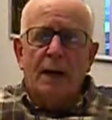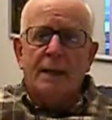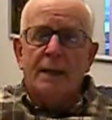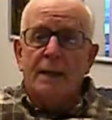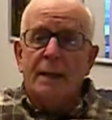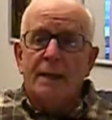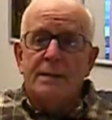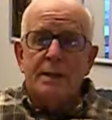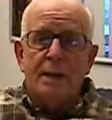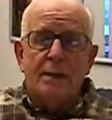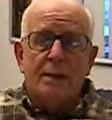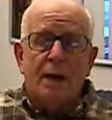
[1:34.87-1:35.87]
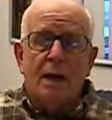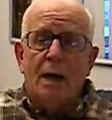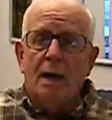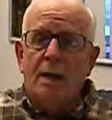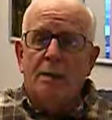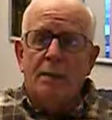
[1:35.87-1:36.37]
I cannot tell you
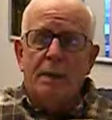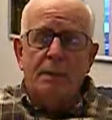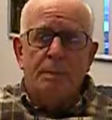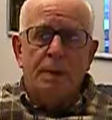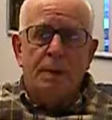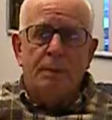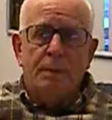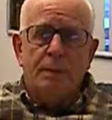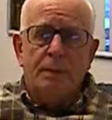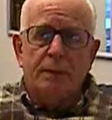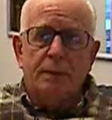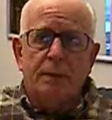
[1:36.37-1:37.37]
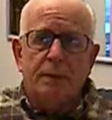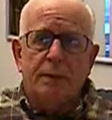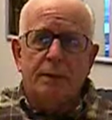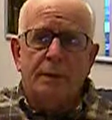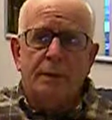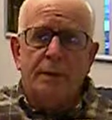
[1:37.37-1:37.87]
how many people
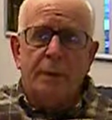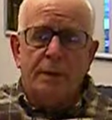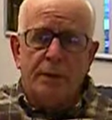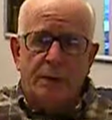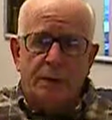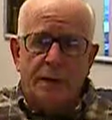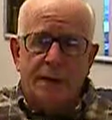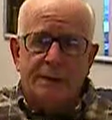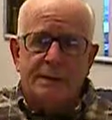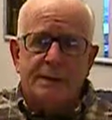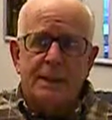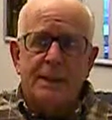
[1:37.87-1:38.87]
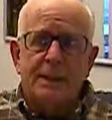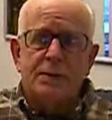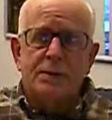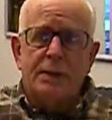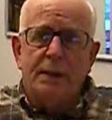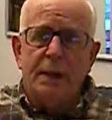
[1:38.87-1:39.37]
on, in the United
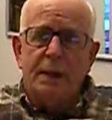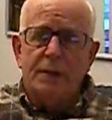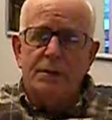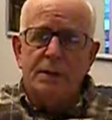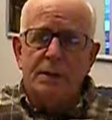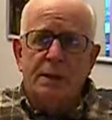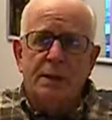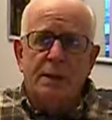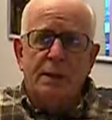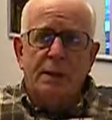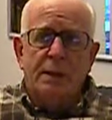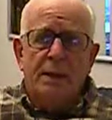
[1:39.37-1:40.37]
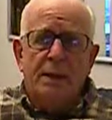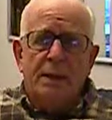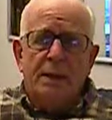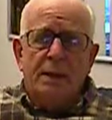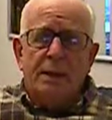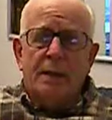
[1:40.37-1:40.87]
States and Asia
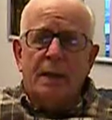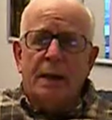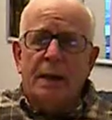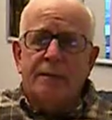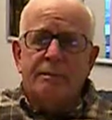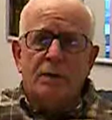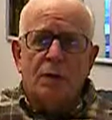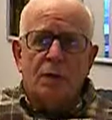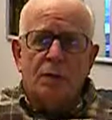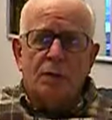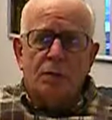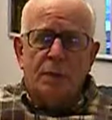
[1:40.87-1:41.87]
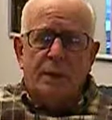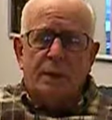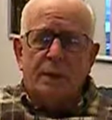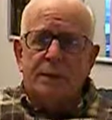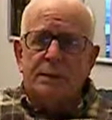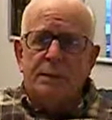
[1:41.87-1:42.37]
that I've talked
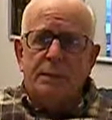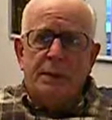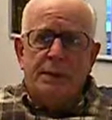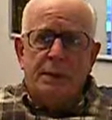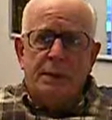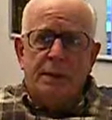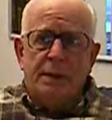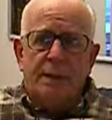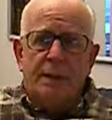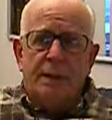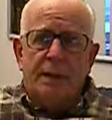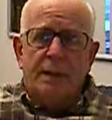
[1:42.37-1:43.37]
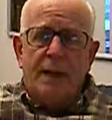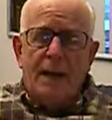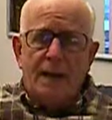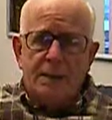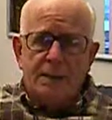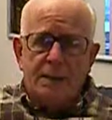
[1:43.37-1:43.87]
with as a missionary
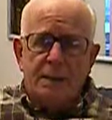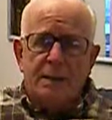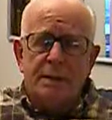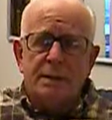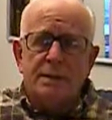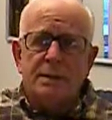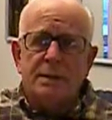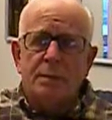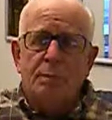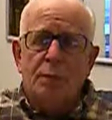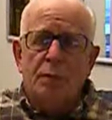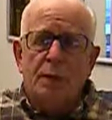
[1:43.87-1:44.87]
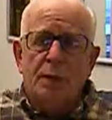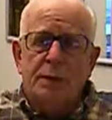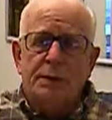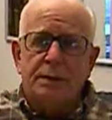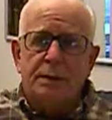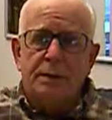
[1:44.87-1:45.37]
asking this simple
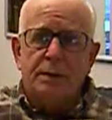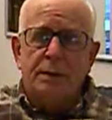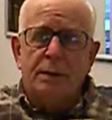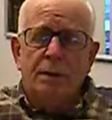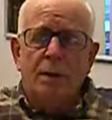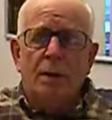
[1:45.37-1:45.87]
question